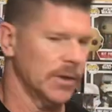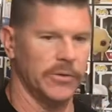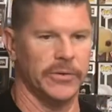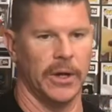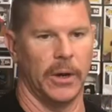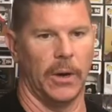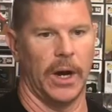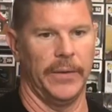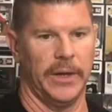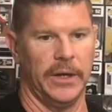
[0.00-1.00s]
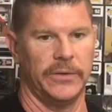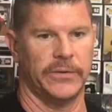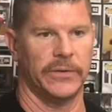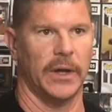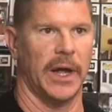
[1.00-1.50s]
So, on
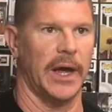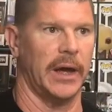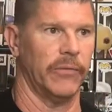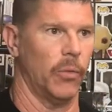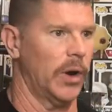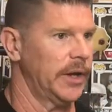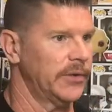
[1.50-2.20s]
these, I have 1 in